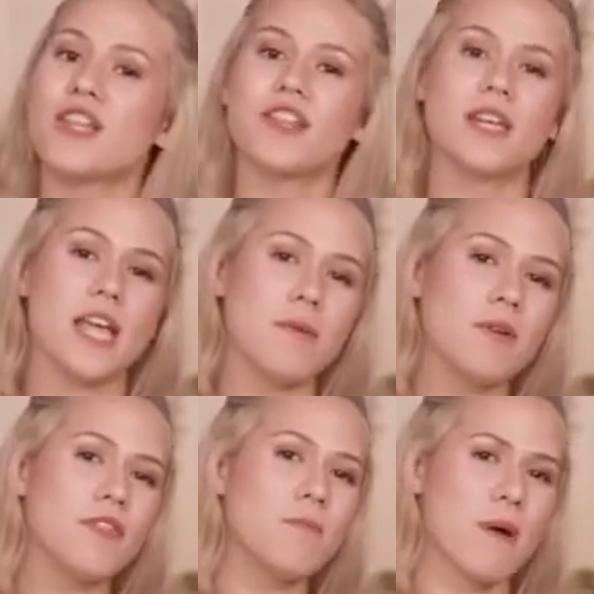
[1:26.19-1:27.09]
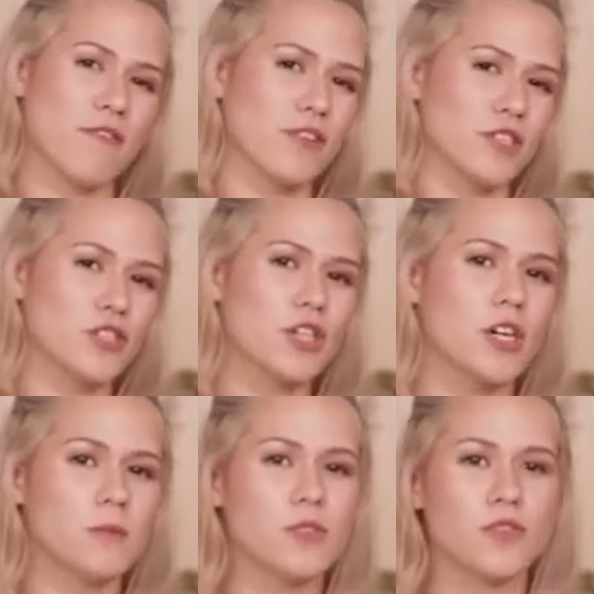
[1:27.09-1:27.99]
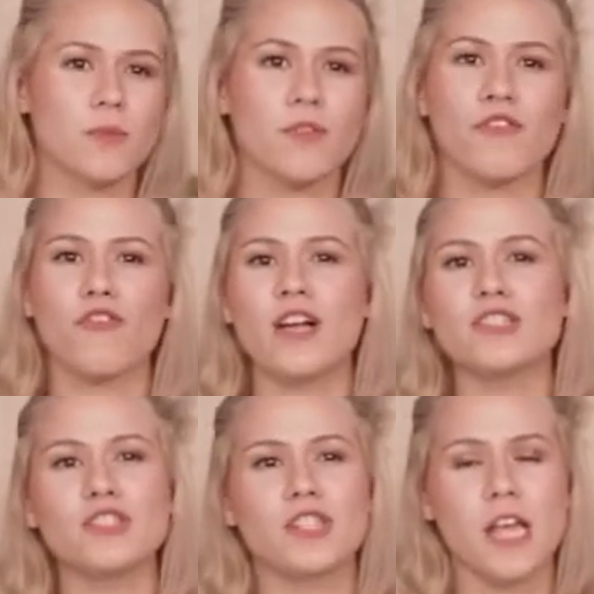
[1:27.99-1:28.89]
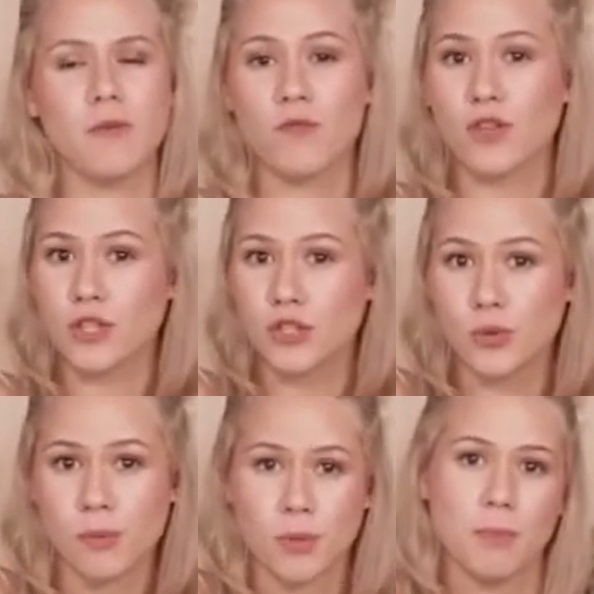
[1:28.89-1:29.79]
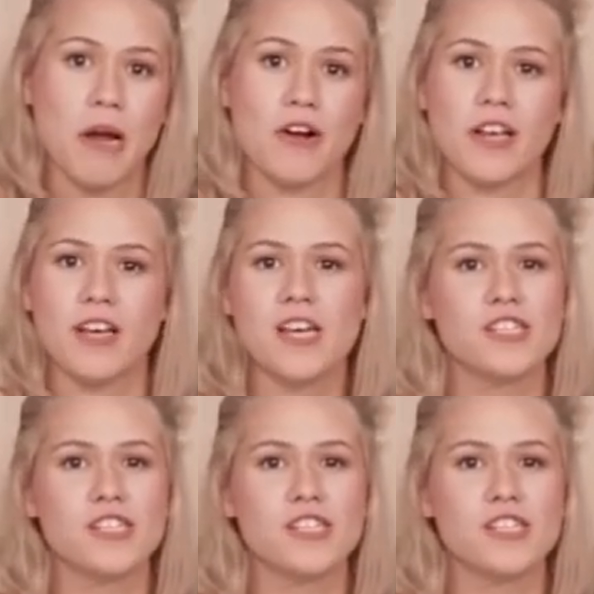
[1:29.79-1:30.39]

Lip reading: The name of the beverage comes from the French name for the juniper berry,